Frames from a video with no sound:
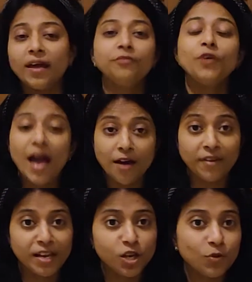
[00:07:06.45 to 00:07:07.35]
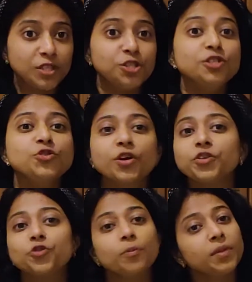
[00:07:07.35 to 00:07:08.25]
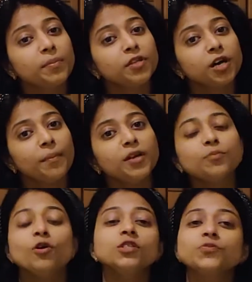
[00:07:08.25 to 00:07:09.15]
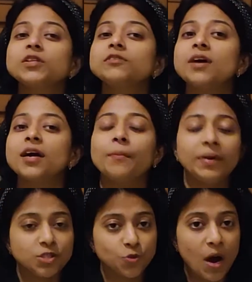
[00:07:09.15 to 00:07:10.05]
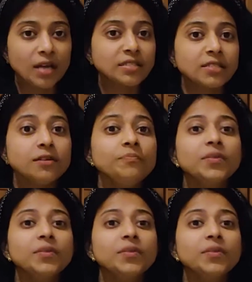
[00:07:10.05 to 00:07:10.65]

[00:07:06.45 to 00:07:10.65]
if you have any questions, you can drop them in the comment box. We'll try our best to answer.